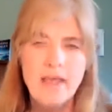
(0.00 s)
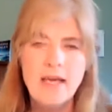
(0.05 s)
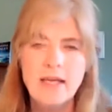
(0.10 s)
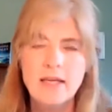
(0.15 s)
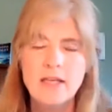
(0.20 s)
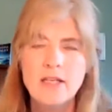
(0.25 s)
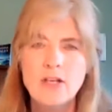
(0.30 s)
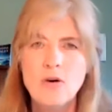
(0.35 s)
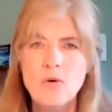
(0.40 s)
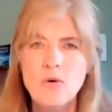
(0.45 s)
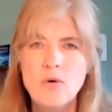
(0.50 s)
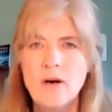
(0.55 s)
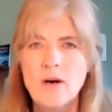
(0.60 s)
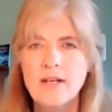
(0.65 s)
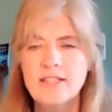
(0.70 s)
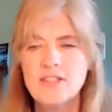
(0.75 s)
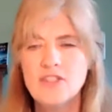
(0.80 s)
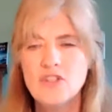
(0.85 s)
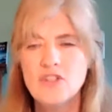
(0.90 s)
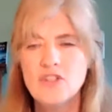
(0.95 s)
You don't want
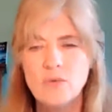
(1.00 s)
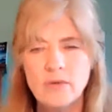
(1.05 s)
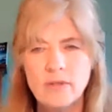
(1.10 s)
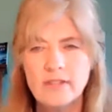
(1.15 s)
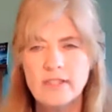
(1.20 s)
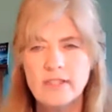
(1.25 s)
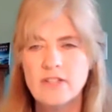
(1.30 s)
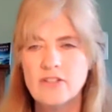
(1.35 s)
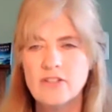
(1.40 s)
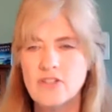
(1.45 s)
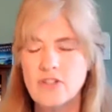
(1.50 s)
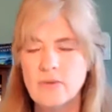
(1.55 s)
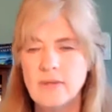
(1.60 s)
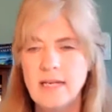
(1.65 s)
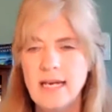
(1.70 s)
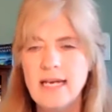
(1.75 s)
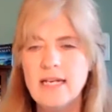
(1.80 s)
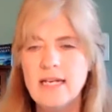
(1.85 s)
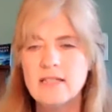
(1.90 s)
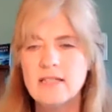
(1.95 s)
it too early or too
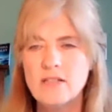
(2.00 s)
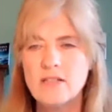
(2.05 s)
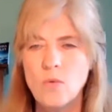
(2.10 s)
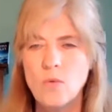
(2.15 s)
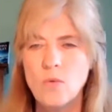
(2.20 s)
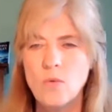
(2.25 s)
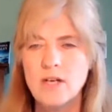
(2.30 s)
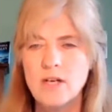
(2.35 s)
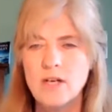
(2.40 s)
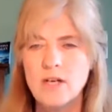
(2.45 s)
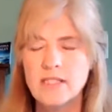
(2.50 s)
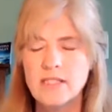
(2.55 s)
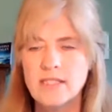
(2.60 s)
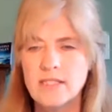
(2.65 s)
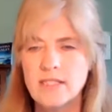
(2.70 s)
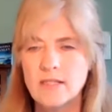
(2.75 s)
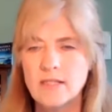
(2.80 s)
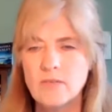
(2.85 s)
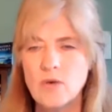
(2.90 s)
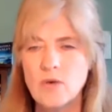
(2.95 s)
late. So watch
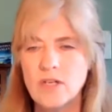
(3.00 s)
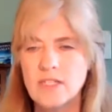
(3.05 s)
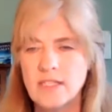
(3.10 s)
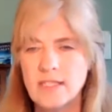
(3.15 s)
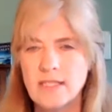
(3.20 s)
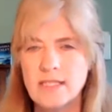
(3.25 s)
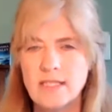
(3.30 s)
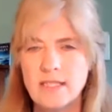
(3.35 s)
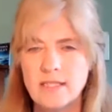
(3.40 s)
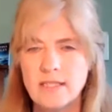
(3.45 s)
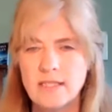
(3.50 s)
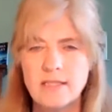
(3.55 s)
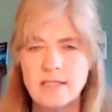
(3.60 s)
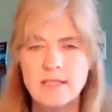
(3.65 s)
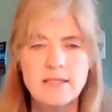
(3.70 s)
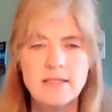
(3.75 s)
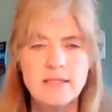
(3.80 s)
its distance.